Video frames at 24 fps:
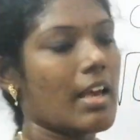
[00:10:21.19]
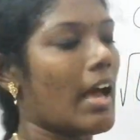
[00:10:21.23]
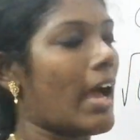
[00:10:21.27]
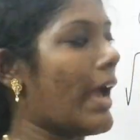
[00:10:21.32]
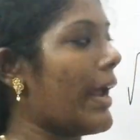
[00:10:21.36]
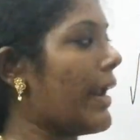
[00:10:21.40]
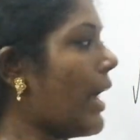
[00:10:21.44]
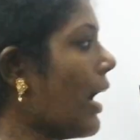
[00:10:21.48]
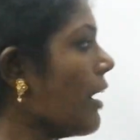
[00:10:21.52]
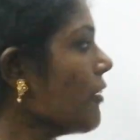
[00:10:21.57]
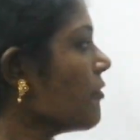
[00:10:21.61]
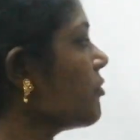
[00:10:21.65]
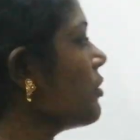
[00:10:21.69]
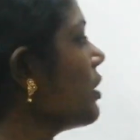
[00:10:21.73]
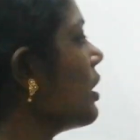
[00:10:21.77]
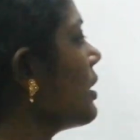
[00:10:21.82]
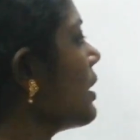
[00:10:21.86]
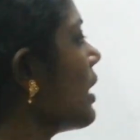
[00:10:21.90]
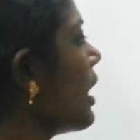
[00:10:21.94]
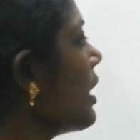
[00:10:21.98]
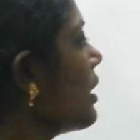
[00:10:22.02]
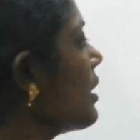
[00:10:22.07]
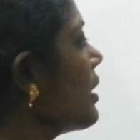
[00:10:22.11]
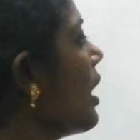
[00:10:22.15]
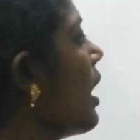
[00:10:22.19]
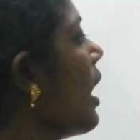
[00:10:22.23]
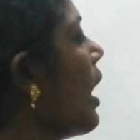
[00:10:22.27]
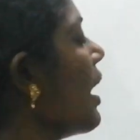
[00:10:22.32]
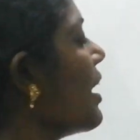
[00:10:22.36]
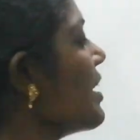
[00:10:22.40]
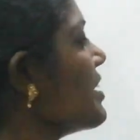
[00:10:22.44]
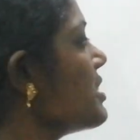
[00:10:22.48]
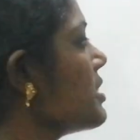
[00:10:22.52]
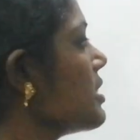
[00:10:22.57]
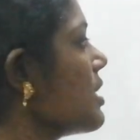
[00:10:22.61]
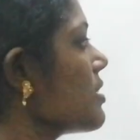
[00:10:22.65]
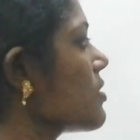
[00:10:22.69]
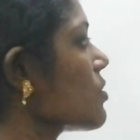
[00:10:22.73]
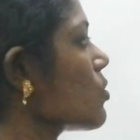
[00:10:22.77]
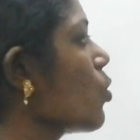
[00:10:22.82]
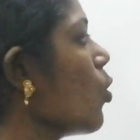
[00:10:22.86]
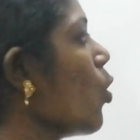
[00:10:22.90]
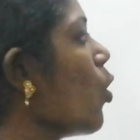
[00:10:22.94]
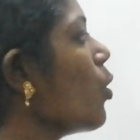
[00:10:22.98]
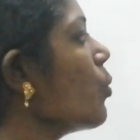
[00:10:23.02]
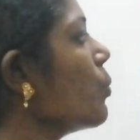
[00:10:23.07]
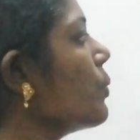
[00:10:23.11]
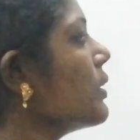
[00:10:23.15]
And after that, I just
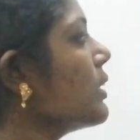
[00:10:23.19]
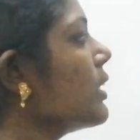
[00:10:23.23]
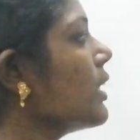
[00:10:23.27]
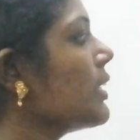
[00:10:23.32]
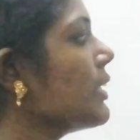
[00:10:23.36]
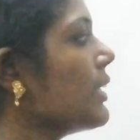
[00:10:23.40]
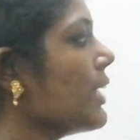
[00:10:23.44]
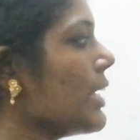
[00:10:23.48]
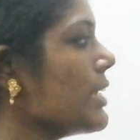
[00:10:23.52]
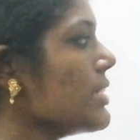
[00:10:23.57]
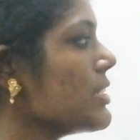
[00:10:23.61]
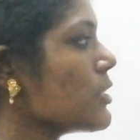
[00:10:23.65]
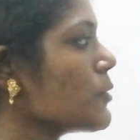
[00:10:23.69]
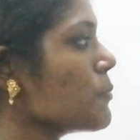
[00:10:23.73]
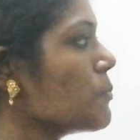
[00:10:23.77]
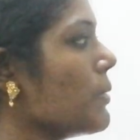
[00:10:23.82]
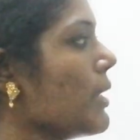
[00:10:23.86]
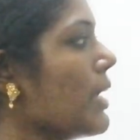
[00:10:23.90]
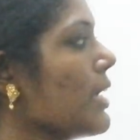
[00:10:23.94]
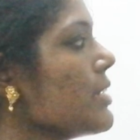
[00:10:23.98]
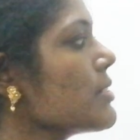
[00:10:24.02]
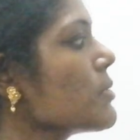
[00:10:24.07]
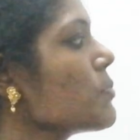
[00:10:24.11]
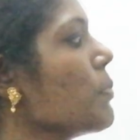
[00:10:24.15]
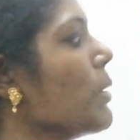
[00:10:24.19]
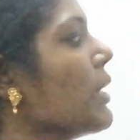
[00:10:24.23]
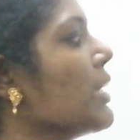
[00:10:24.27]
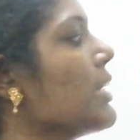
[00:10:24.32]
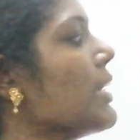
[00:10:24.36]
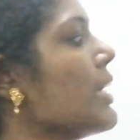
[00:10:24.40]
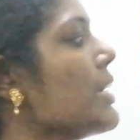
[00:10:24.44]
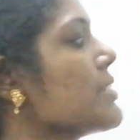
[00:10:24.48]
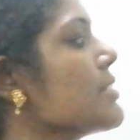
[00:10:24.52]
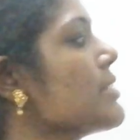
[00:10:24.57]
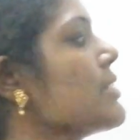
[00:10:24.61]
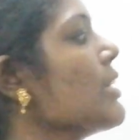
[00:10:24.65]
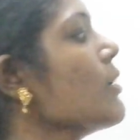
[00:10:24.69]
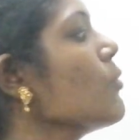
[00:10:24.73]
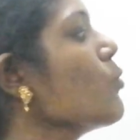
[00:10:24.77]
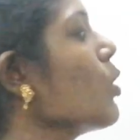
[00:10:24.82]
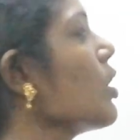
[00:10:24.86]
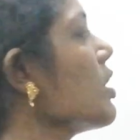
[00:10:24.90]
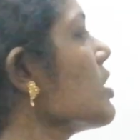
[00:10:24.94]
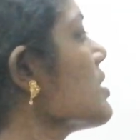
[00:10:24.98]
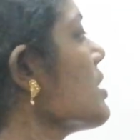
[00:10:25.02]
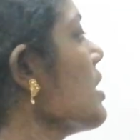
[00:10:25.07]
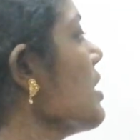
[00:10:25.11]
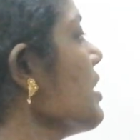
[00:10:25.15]
go with the tens place by guessing
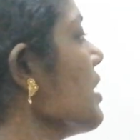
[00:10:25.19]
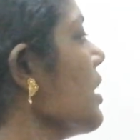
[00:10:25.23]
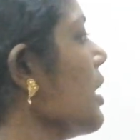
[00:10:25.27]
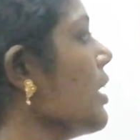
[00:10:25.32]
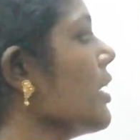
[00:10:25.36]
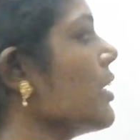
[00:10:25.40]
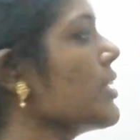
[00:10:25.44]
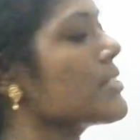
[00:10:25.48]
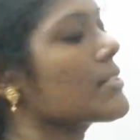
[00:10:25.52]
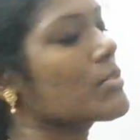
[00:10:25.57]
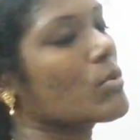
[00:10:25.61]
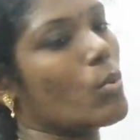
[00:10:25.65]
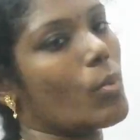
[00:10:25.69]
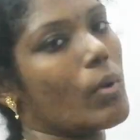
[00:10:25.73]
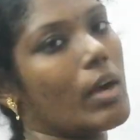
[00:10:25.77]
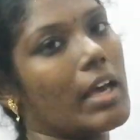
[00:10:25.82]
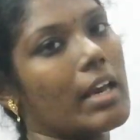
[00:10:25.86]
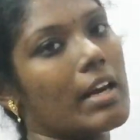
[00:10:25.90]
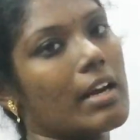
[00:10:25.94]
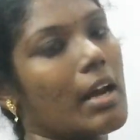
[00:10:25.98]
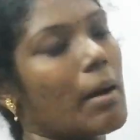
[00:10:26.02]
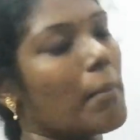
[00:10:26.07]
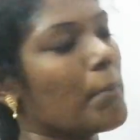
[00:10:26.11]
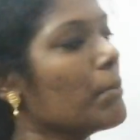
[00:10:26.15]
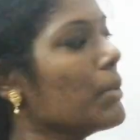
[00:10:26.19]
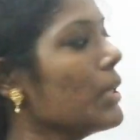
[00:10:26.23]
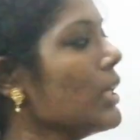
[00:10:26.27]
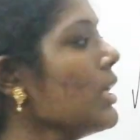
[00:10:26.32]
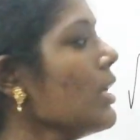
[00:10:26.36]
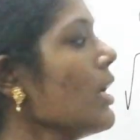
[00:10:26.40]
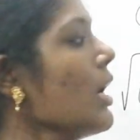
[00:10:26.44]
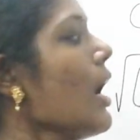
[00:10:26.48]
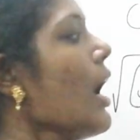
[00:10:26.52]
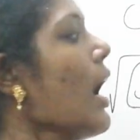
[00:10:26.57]
what is the nearest square number.